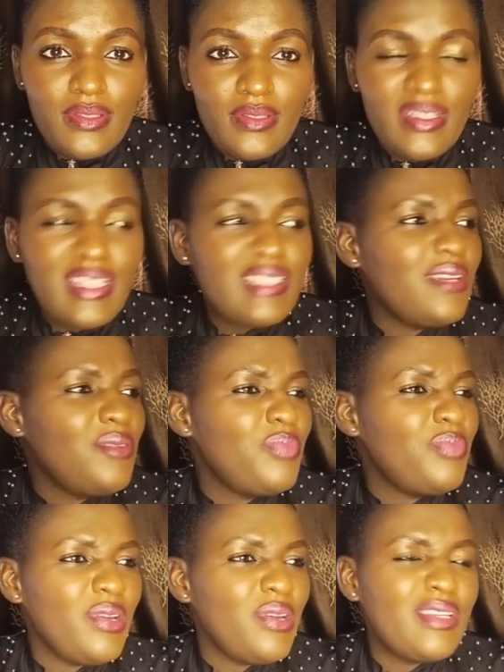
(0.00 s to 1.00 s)
There are some
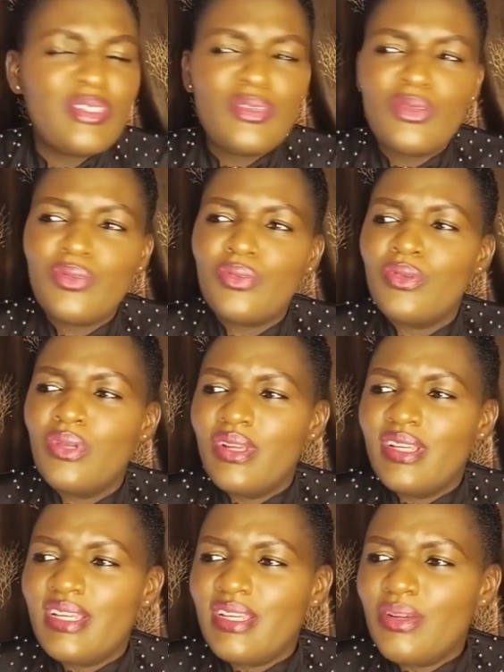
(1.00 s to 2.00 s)
parents who
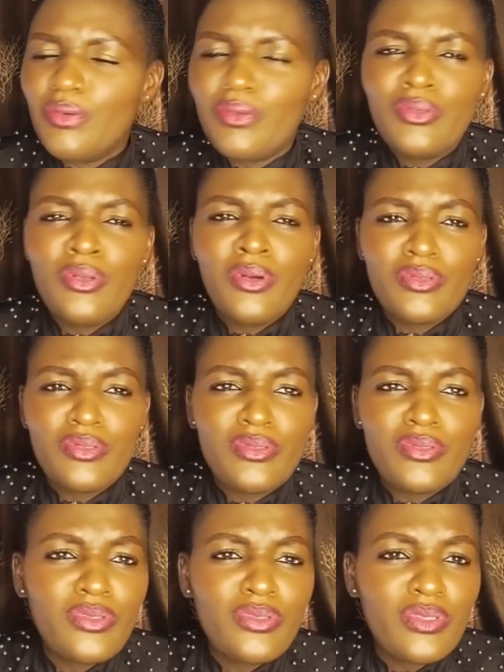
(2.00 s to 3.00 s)

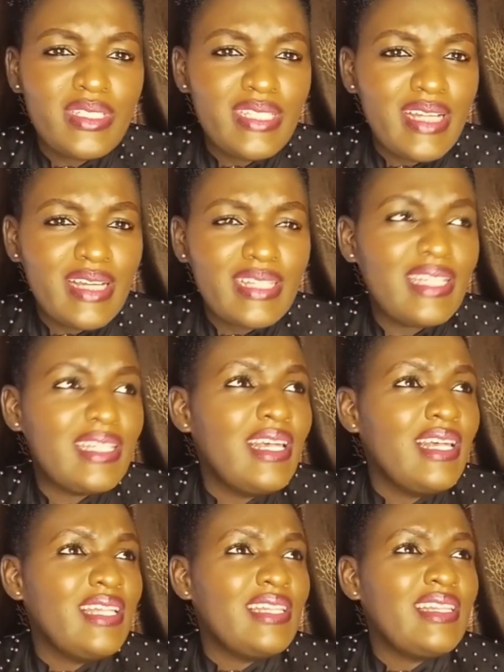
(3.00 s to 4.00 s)
don't only nag,
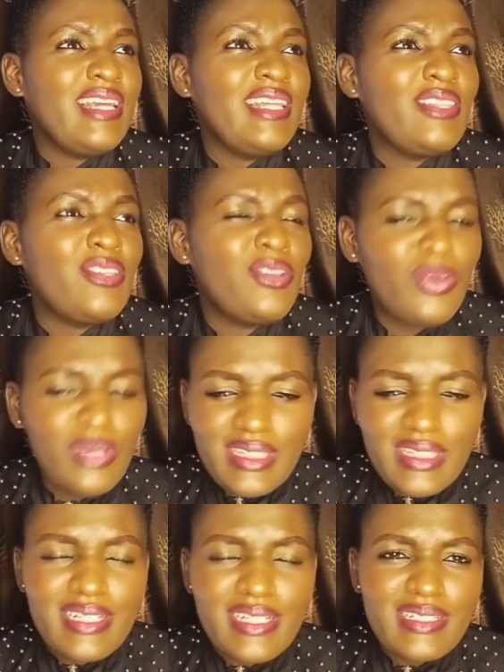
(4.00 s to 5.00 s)
they throw
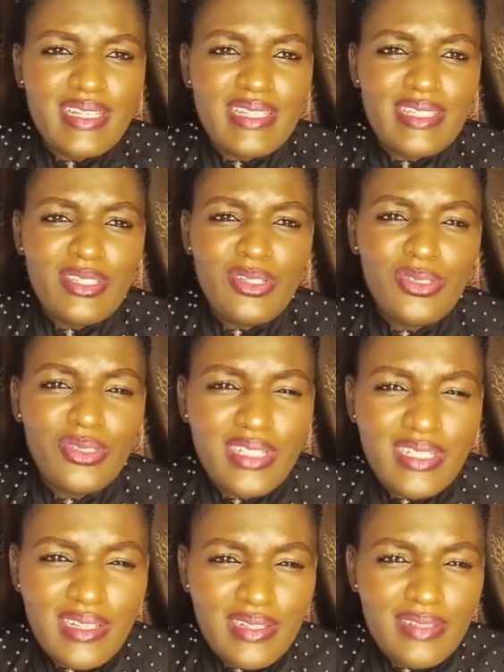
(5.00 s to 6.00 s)
insults at
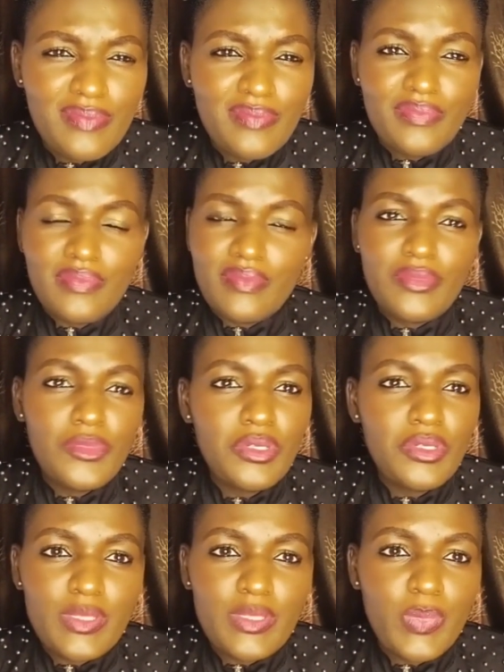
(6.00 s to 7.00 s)
children,
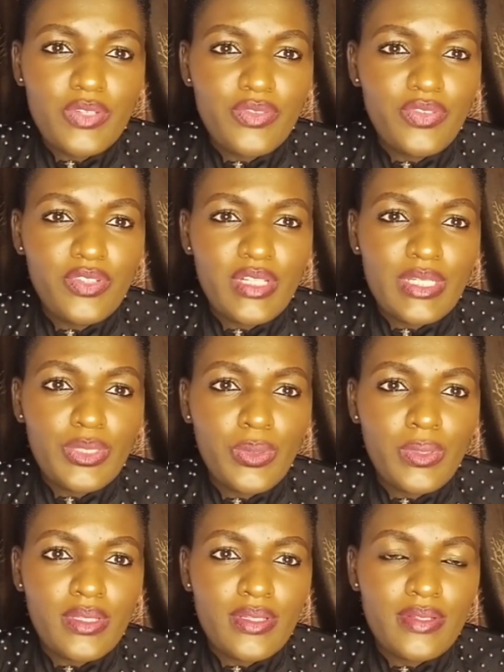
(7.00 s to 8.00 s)
not respectful at
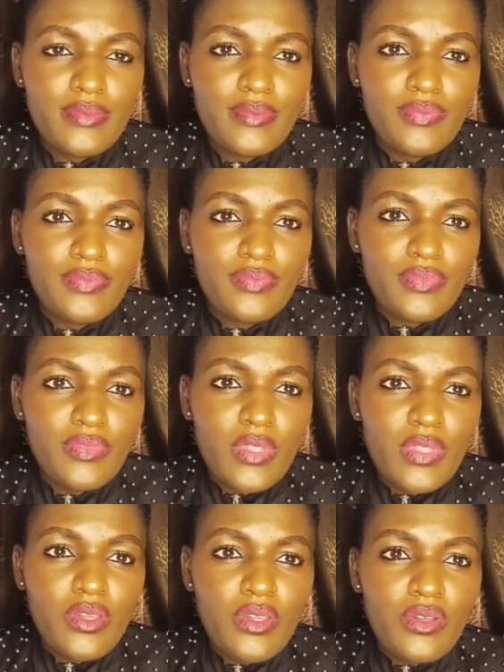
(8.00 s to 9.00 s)
all.
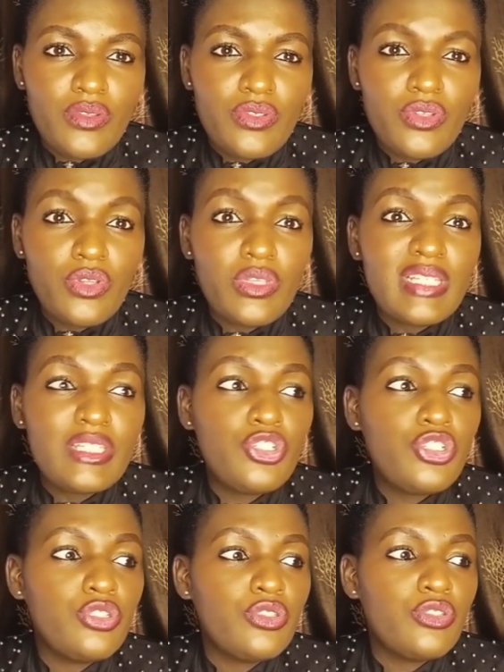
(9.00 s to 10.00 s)
So these
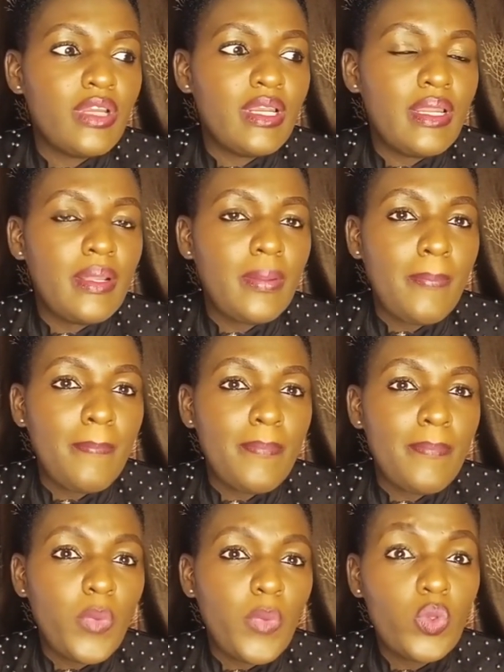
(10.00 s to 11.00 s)
children
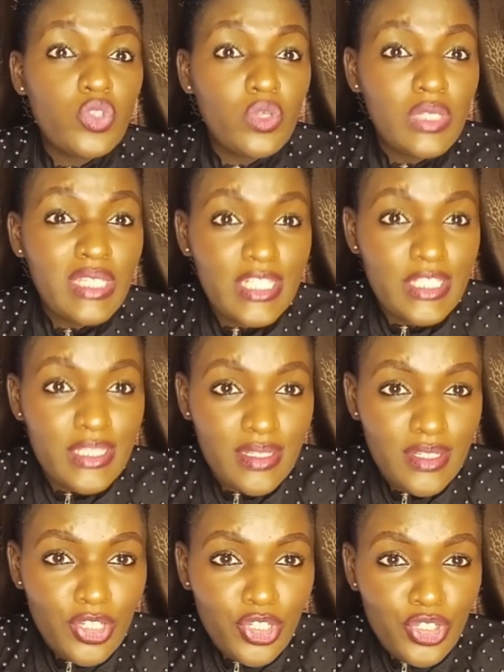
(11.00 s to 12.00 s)
also need
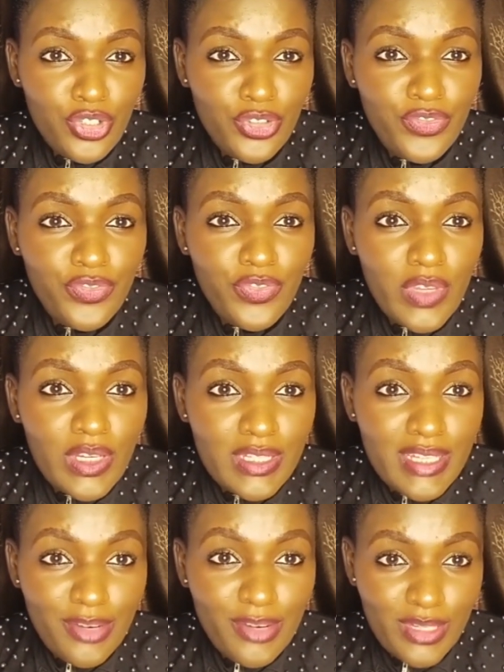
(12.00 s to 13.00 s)
to feel
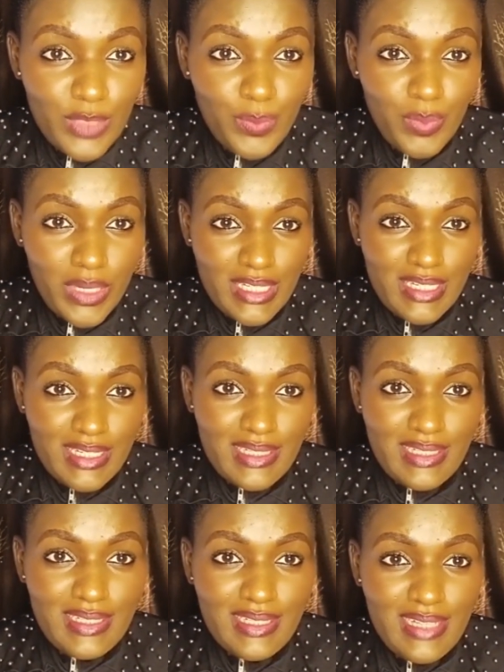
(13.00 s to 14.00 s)
they are
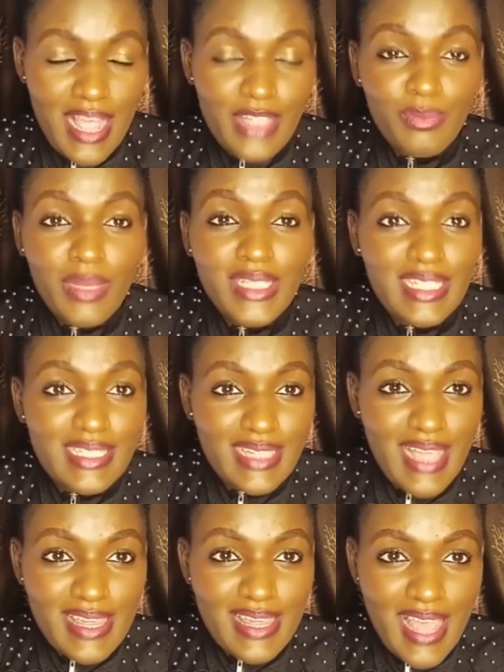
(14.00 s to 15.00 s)
respected. As much as
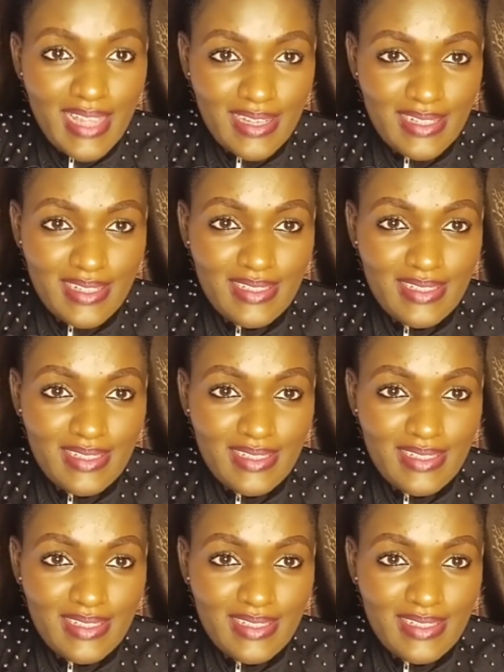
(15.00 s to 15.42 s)
they are young,